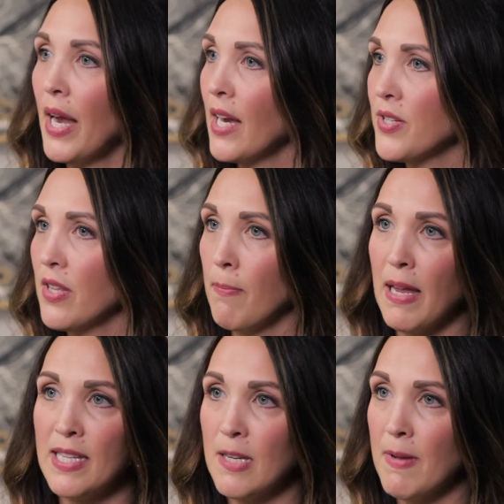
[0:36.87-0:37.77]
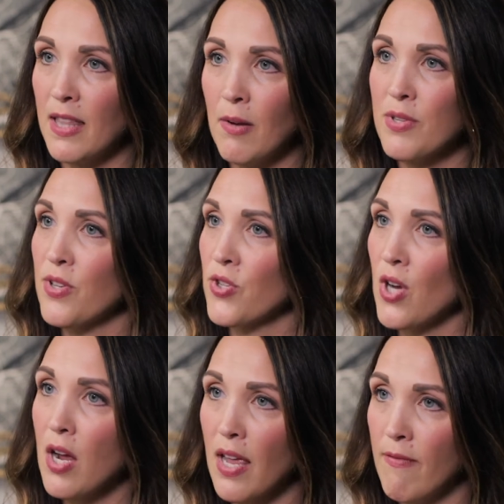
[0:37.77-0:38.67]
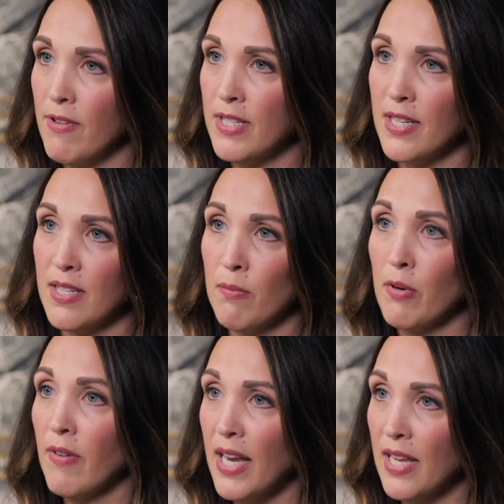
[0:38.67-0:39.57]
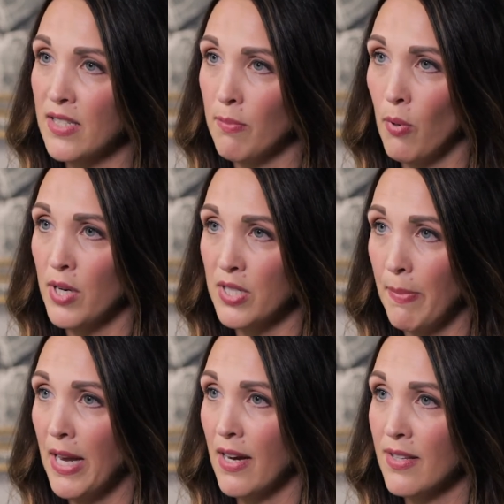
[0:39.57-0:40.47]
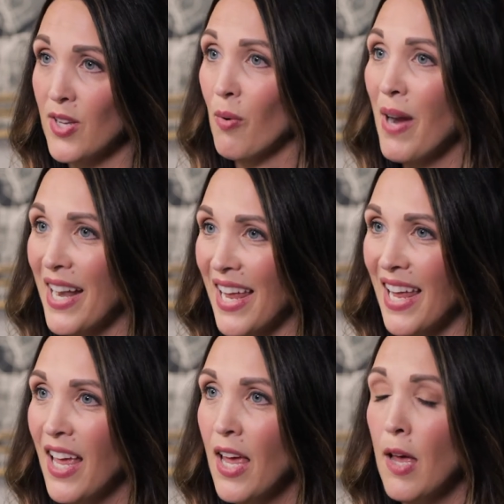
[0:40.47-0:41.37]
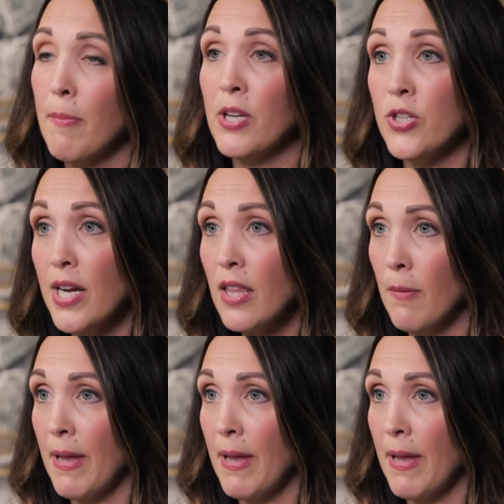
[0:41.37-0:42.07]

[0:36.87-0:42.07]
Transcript: Prior to the pandemic, there was a strong emphasis on providing support to parents already. But during the